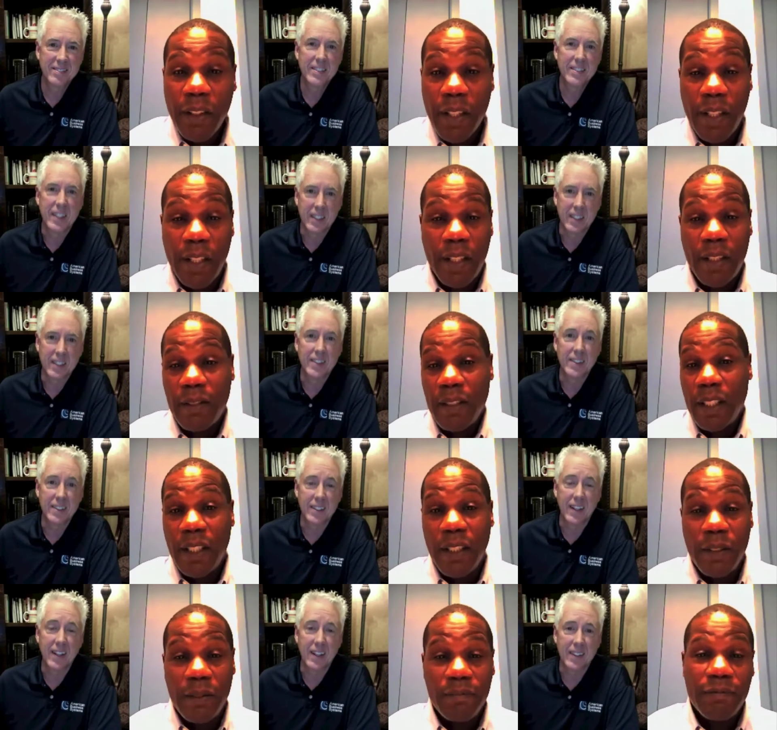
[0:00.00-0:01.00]
Speaker 1: healthcare, you
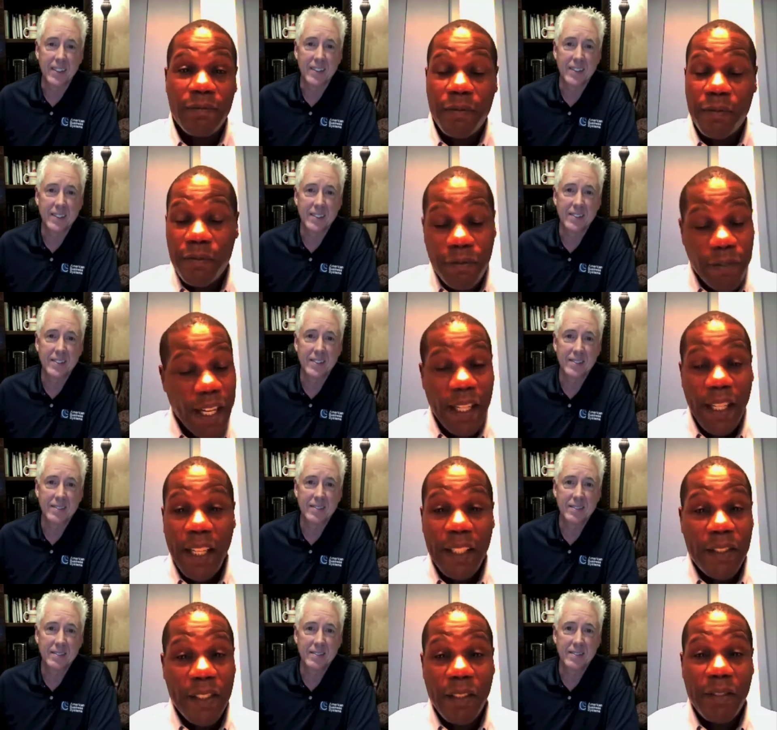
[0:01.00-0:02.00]
know.
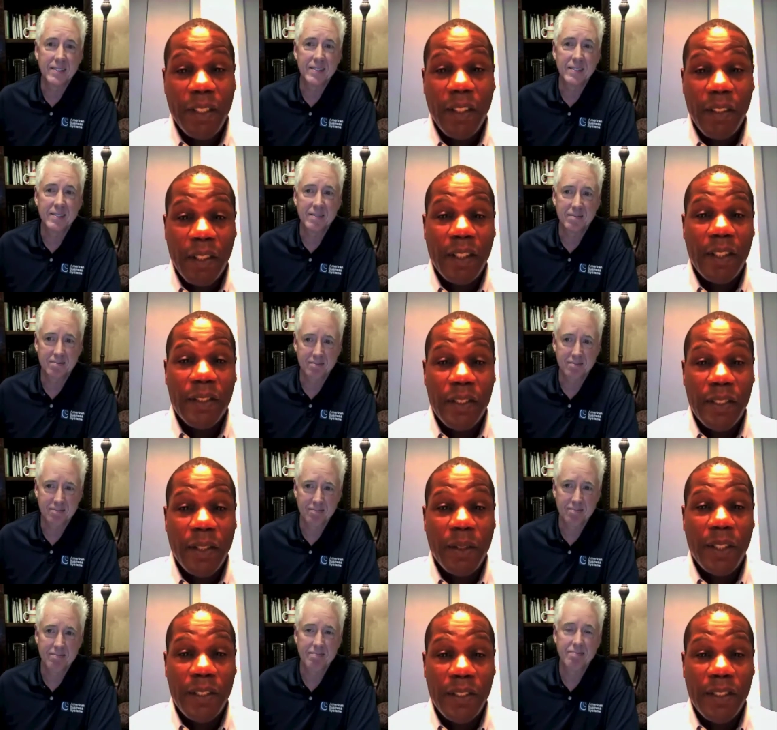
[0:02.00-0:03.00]
Financing of healthcare,
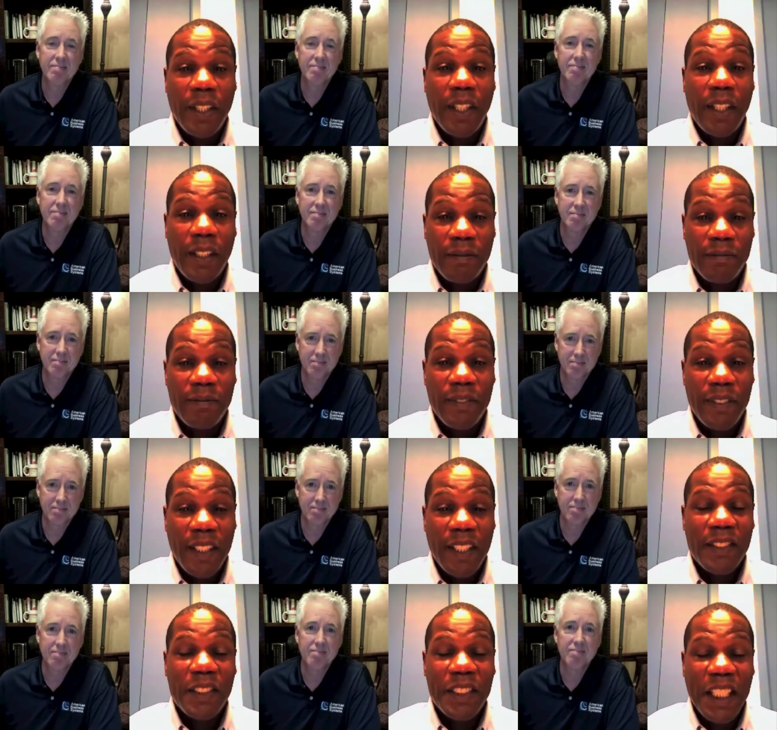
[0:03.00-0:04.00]
so it's
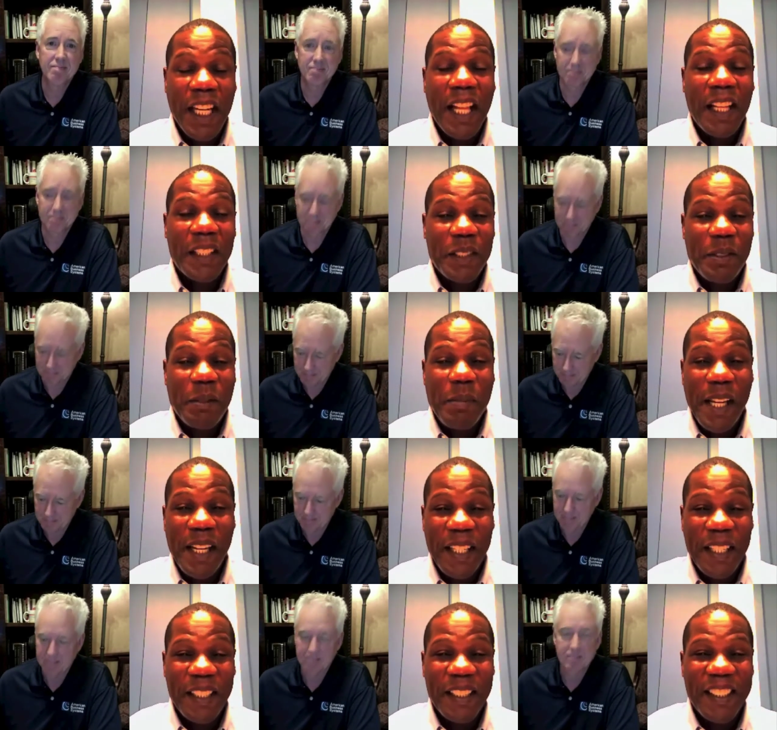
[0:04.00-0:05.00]
a challenge for
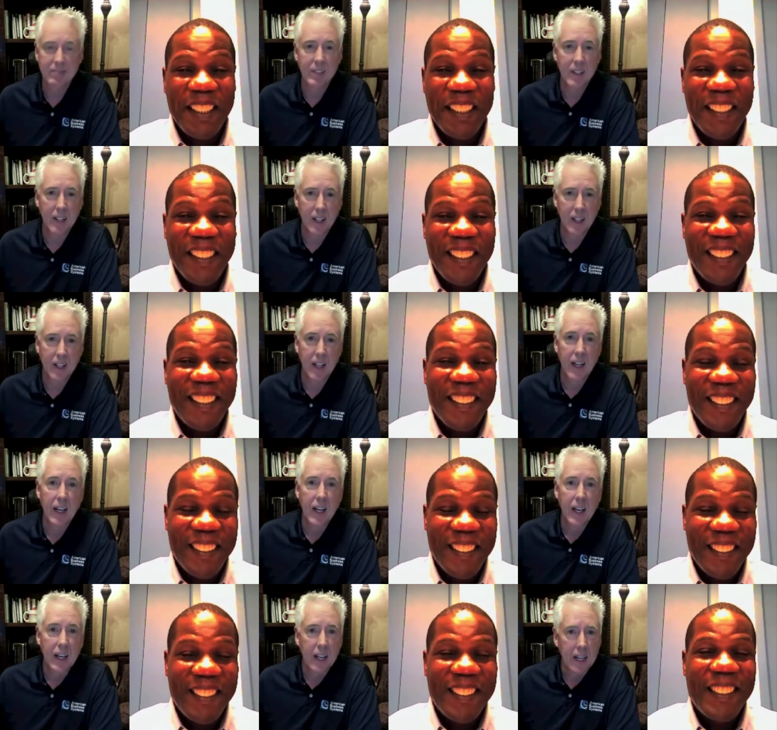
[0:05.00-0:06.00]
many.
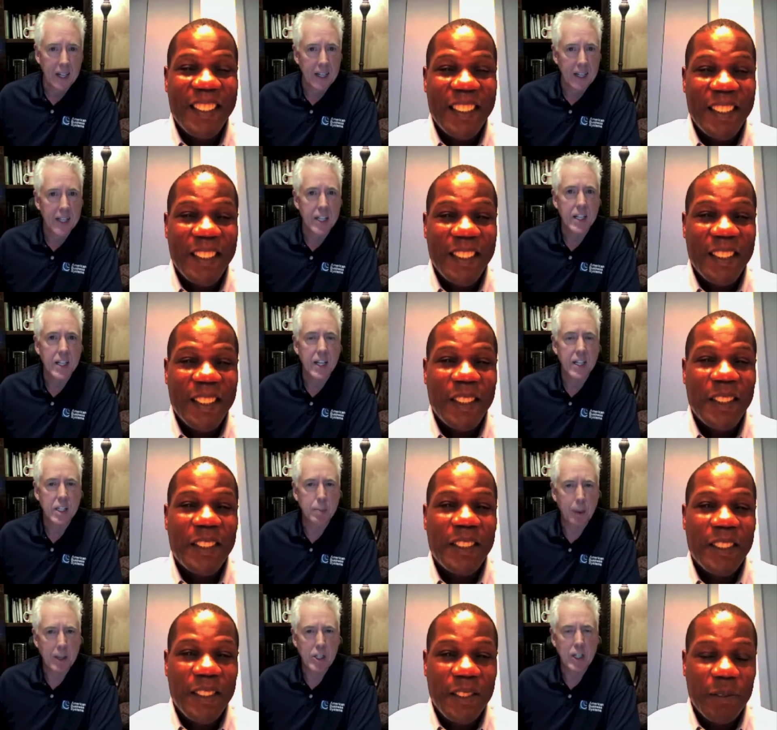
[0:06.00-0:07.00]
Speaker 2: It is, and
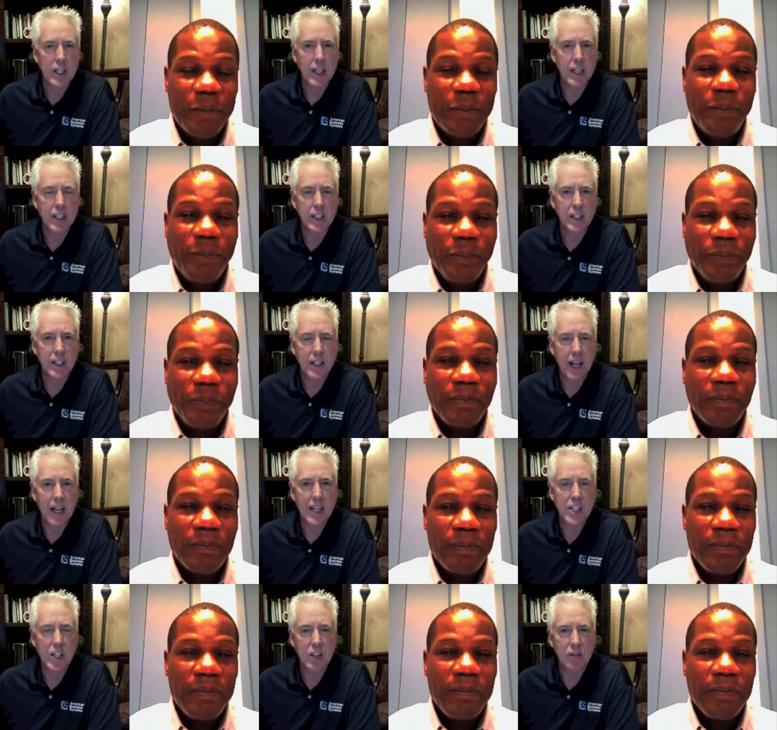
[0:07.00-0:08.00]
especially in
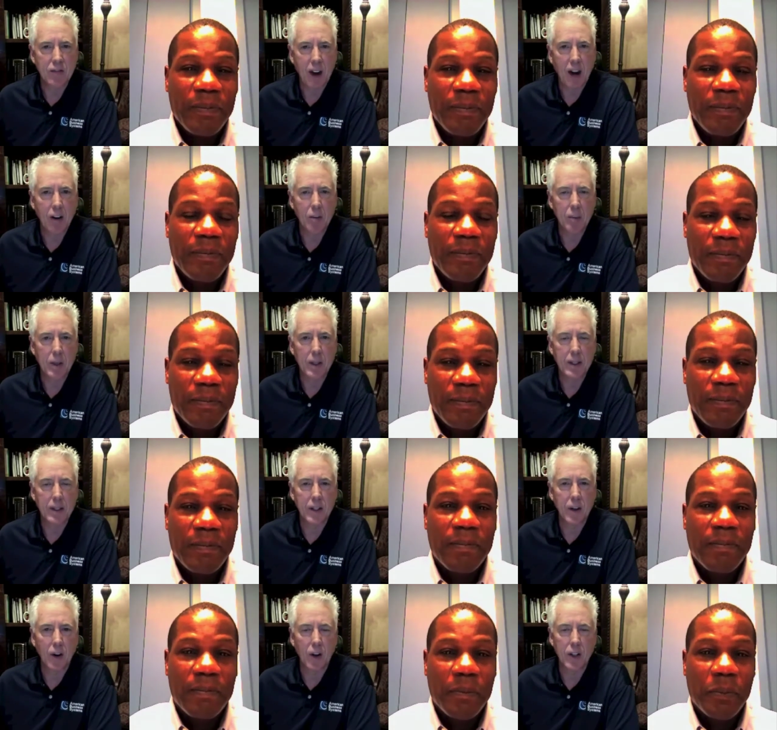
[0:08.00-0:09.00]
today's environment, there
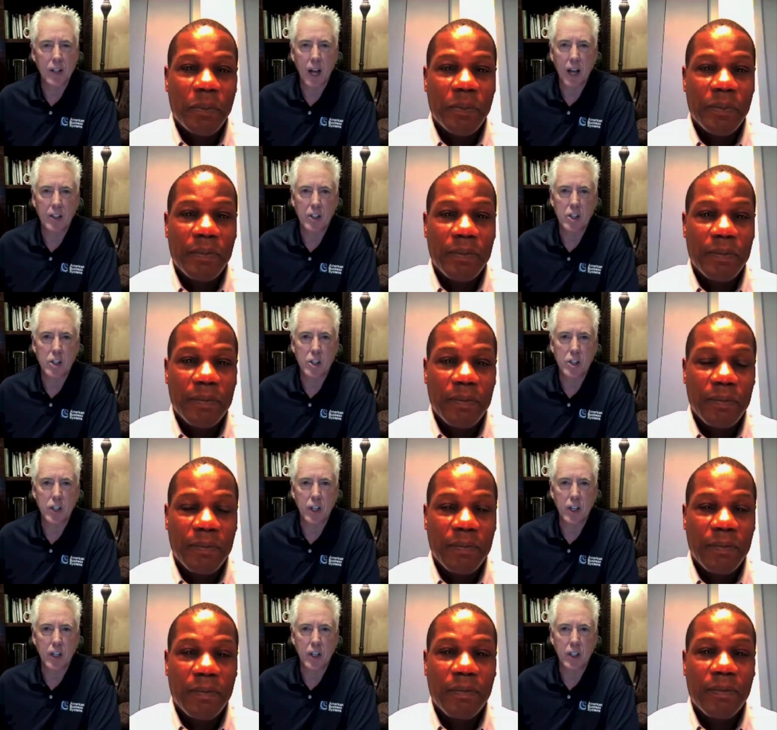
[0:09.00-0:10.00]
are doctors
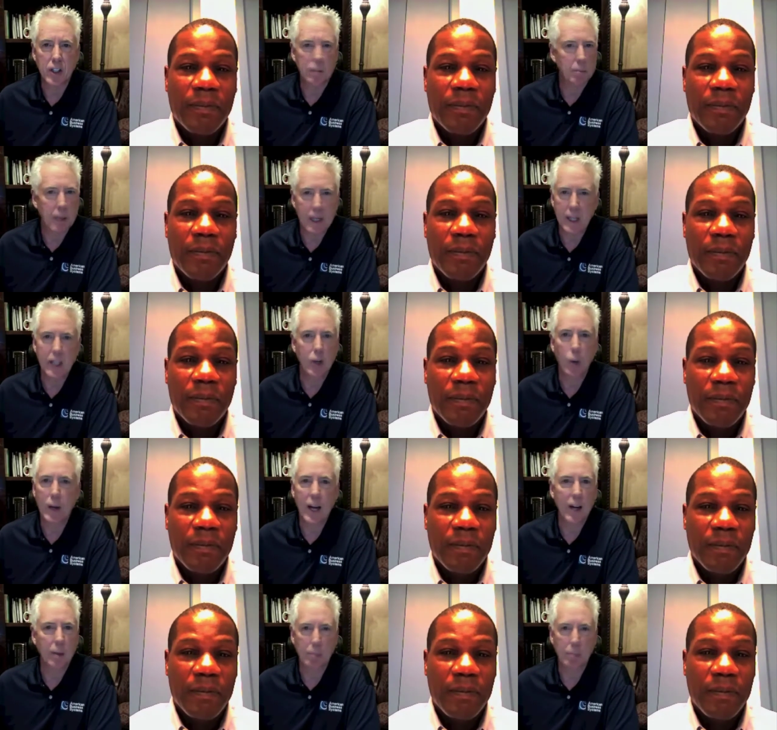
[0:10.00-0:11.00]
completely going out of